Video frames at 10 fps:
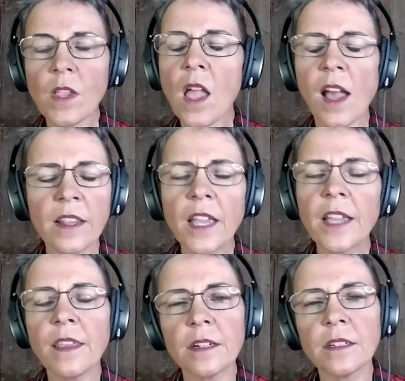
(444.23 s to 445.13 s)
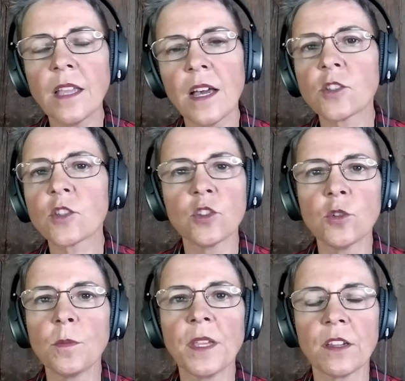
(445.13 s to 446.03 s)
I like that a lot too,
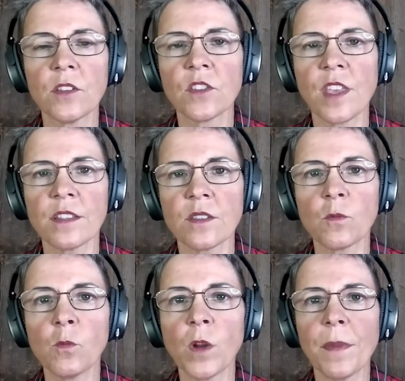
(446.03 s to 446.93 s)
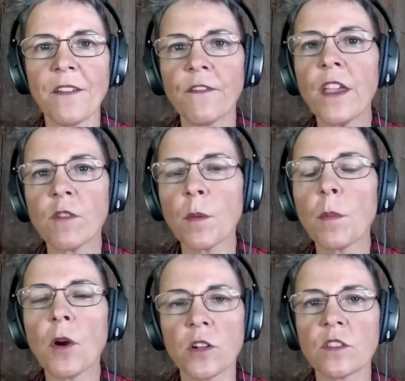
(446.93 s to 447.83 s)
because that's one of my favorite
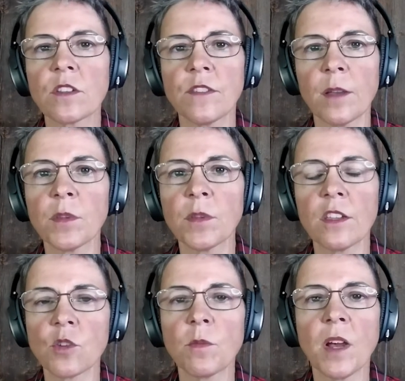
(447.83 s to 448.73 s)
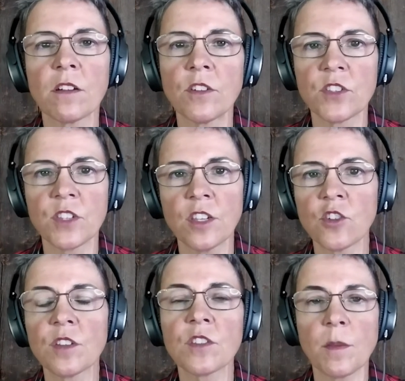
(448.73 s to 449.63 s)
parts of application
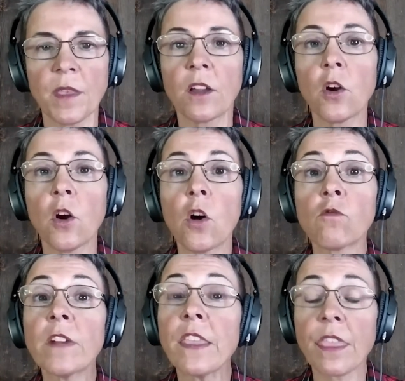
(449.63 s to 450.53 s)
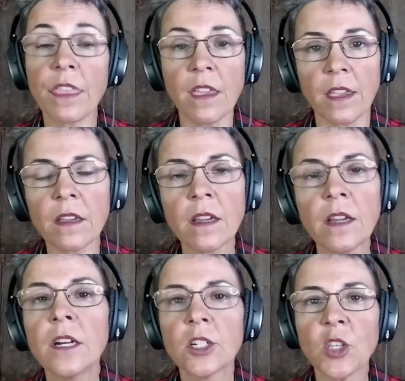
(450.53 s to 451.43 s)
modernization, is something I call rethink.
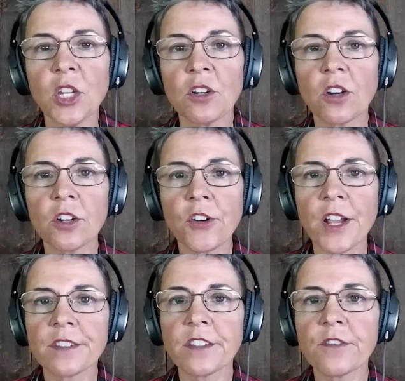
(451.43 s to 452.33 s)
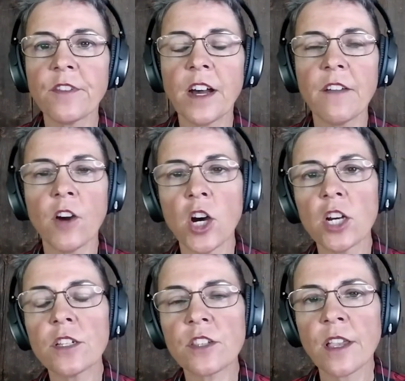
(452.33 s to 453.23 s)
You know, Gartner has its 5
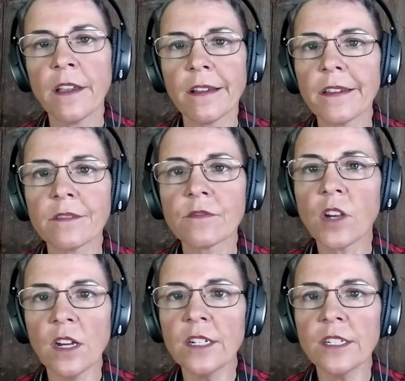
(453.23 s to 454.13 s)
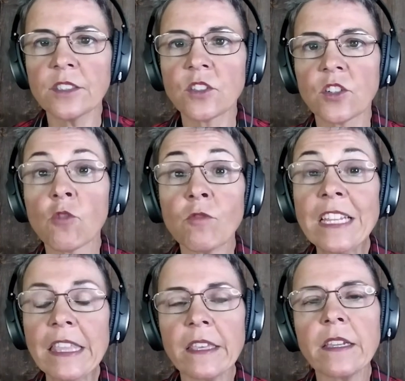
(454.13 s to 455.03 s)
R's, and for us,
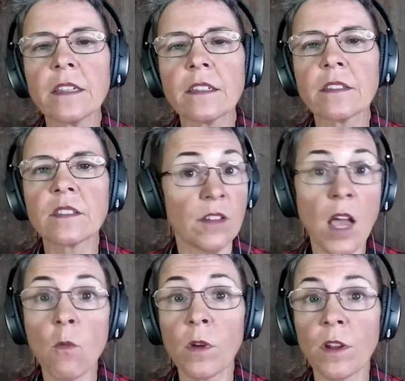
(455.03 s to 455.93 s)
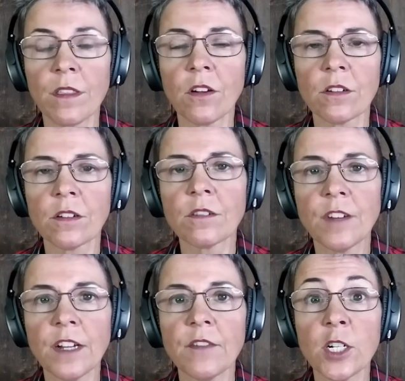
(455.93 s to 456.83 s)
rethinking is not one of the Gartner
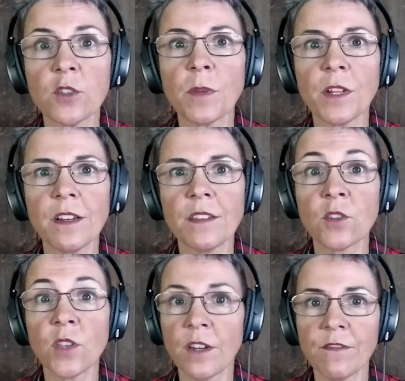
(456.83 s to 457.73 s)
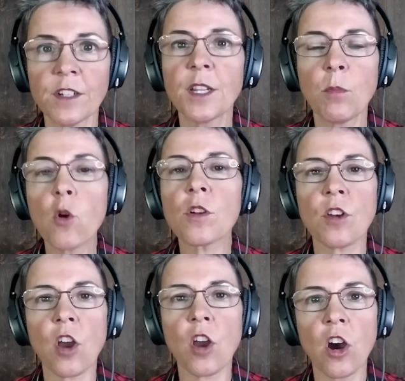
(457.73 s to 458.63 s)
5 R's, but it is a very
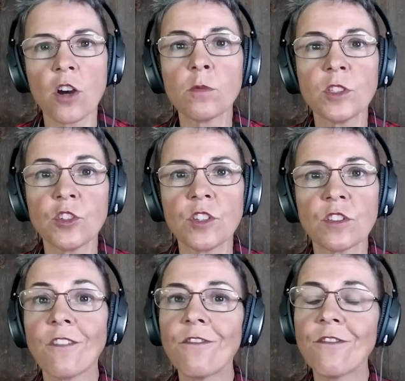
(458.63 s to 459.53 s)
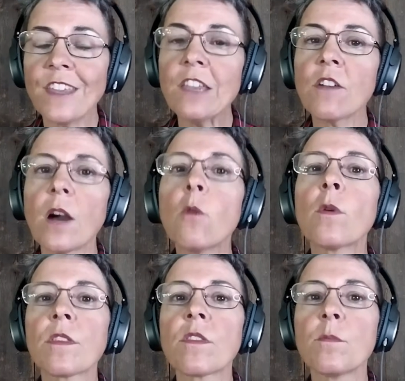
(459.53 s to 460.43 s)
important R, which is figure out
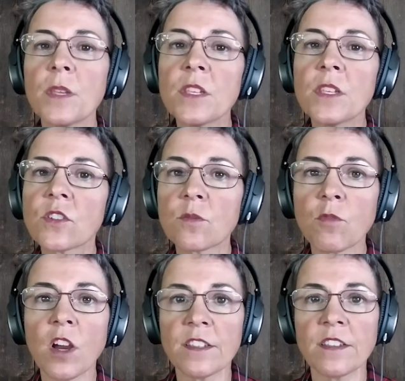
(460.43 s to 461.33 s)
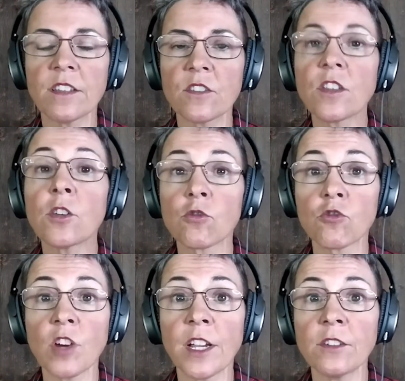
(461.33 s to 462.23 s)
whether the business process that you're
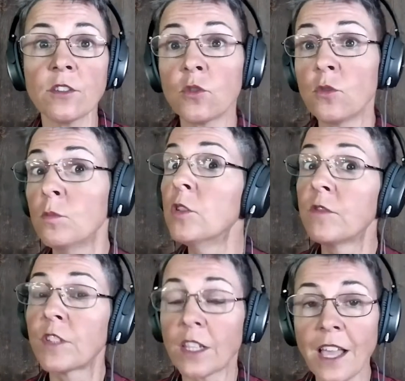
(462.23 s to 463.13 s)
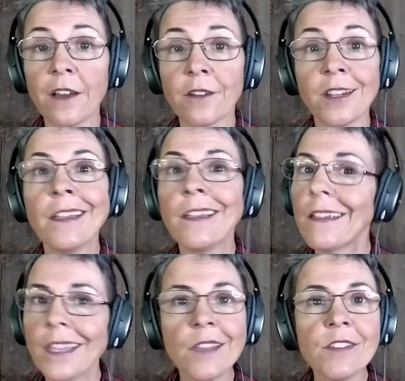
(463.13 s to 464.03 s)
trying to move to cloud
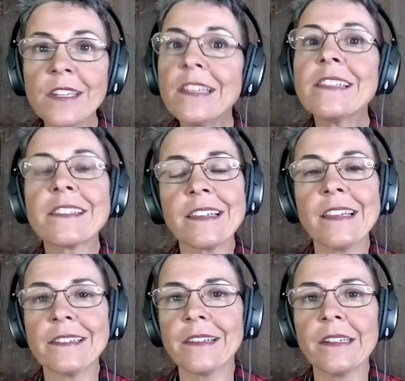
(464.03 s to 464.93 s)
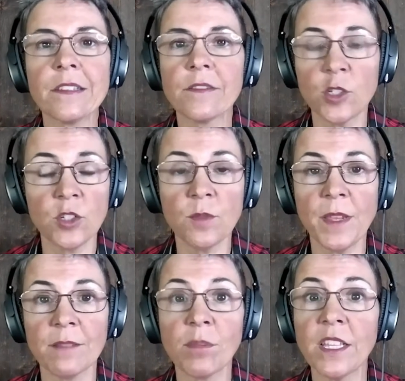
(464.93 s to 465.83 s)
even needs to get done in the first
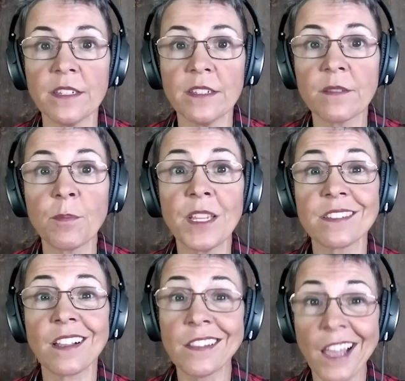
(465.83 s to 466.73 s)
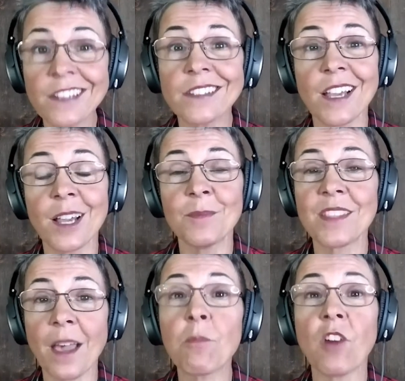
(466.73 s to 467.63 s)
place. Because a lot of times
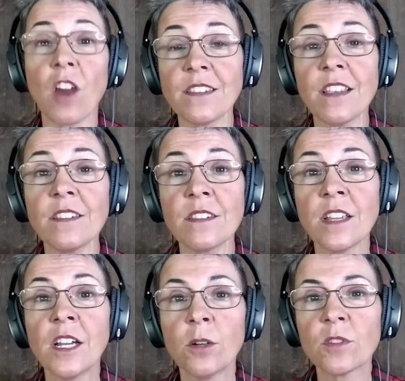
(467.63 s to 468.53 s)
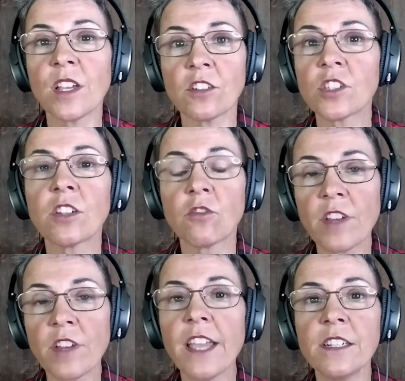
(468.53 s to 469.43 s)
that process was actually
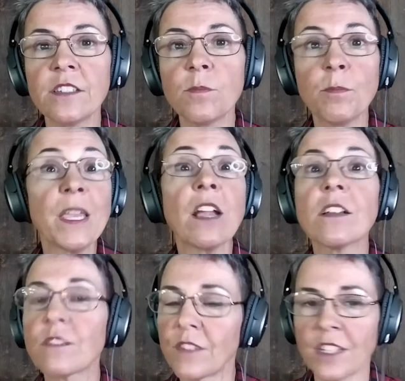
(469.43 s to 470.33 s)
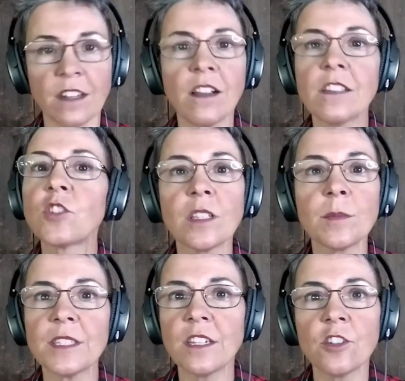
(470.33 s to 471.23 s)
created because of technology
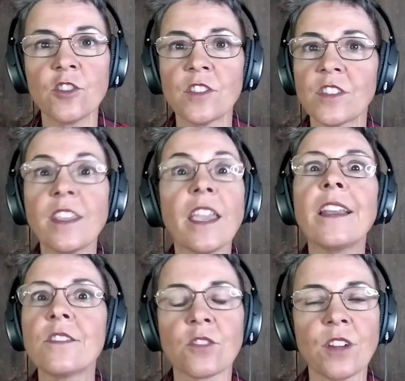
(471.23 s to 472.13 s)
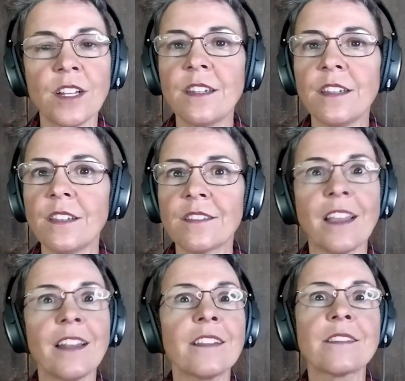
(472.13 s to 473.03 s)
limitations in the 80s or 90s,
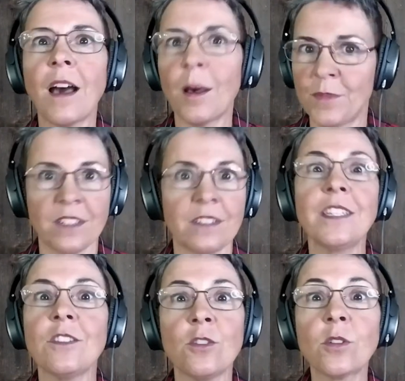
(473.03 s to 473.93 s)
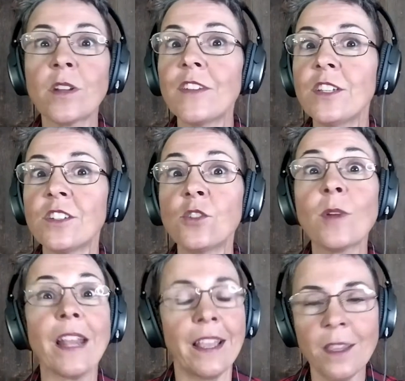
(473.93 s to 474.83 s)
and it's obsolete, and you don't even need to do
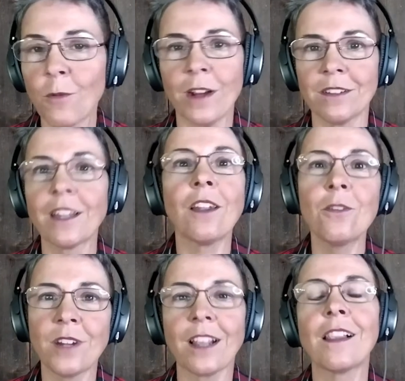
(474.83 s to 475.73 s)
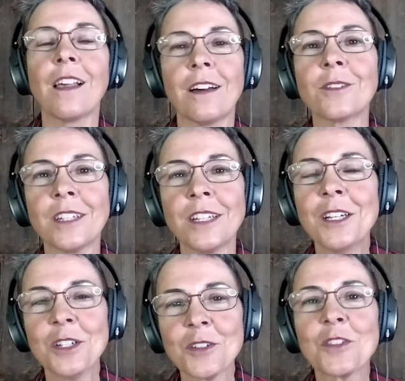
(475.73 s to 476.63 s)
it anywhere, let alone in cloud.
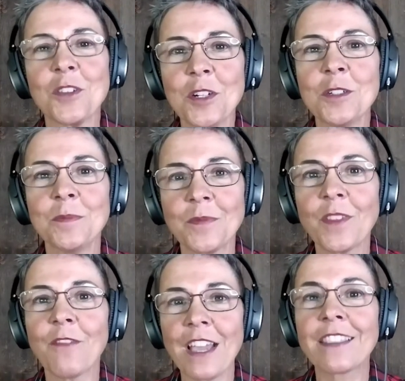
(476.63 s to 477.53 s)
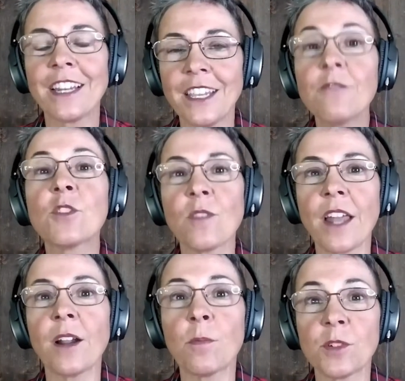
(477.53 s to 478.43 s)
So the fact that it gives you
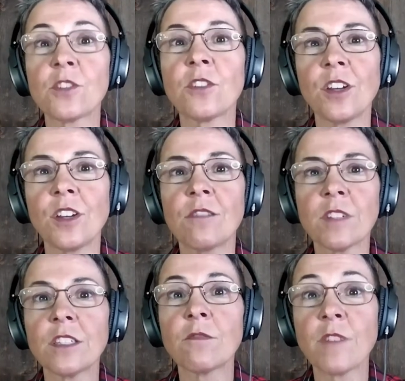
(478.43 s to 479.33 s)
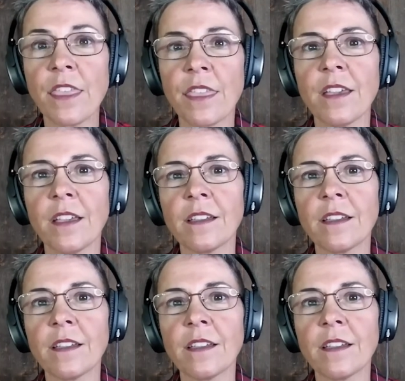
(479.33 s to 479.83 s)
that opportunity to really rethink